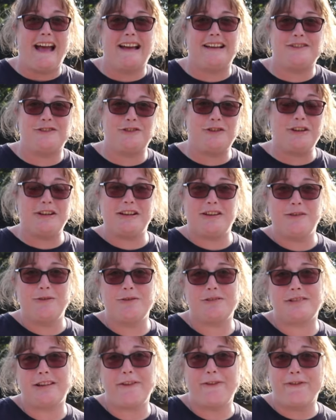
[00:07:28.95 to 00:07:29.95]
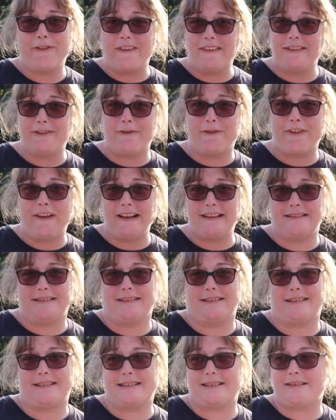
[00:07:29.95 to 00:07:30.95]
and you can also fund a
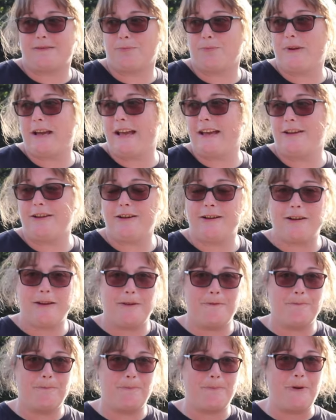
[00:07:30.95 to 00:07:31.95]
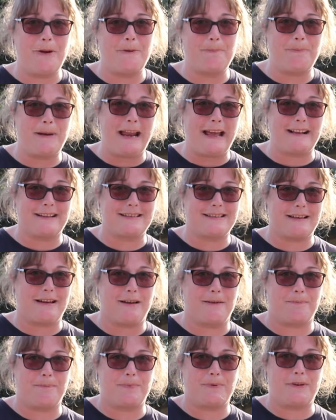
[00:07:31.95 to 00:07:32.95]
fence where you can put plaques
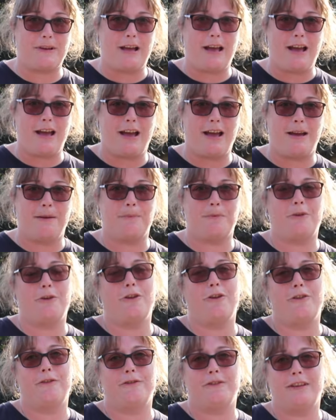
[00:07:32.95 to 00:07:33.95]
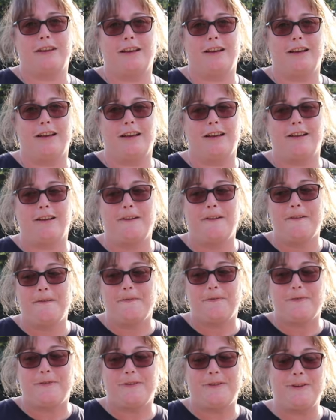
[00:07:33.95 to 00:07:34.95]
up um, of the
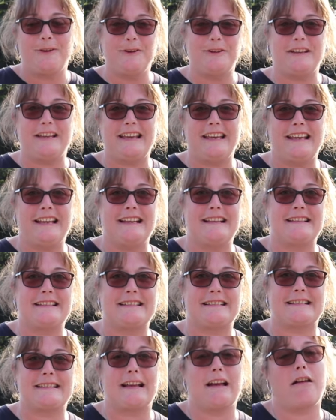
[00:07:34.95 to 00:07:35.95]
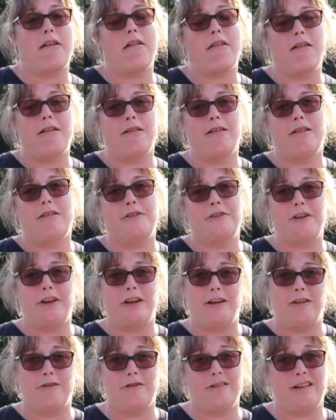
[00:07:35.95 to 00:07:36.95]
donkeys that are
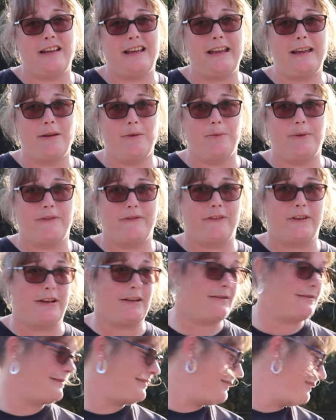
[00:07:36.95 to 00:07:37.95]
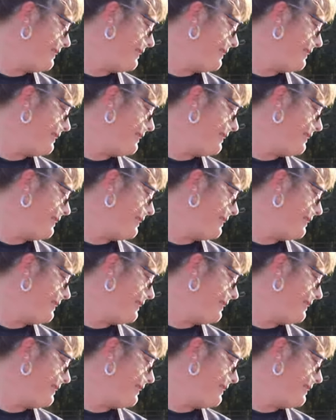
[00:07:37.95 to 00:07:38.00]
no longer here with us